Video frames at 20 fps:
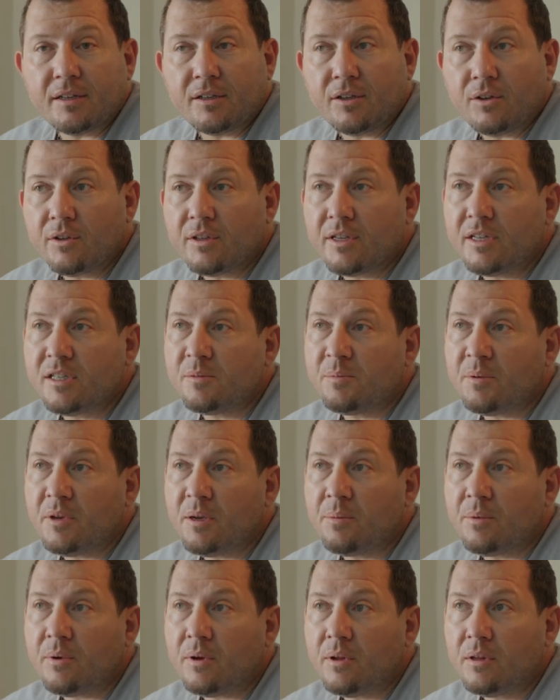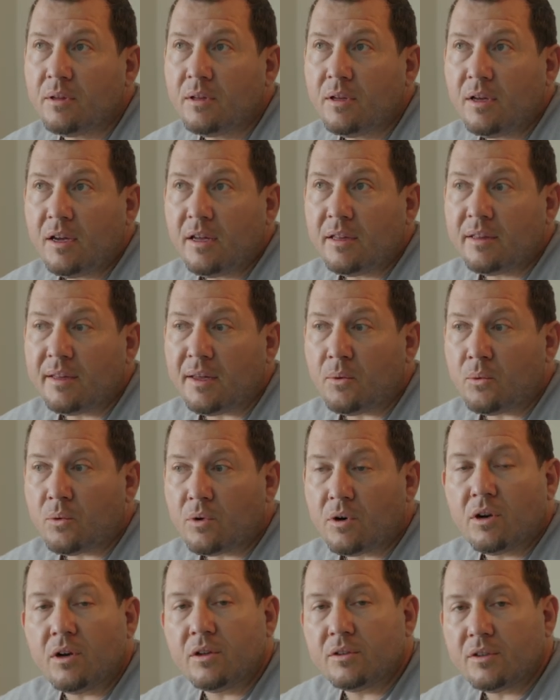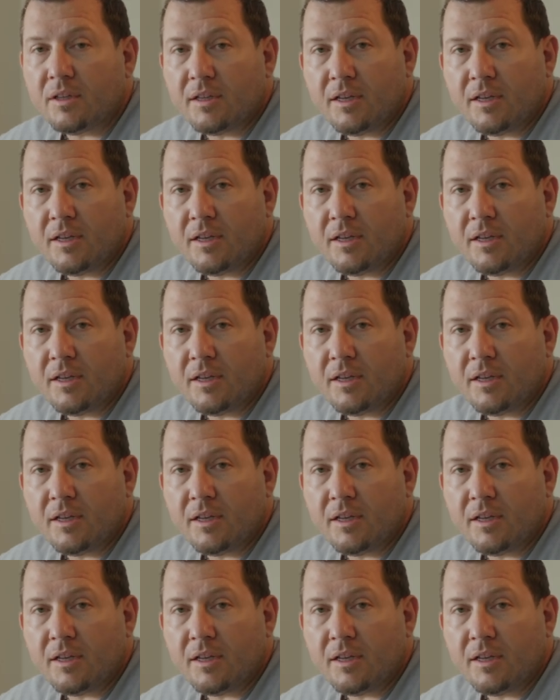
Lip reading: And all these people that were on the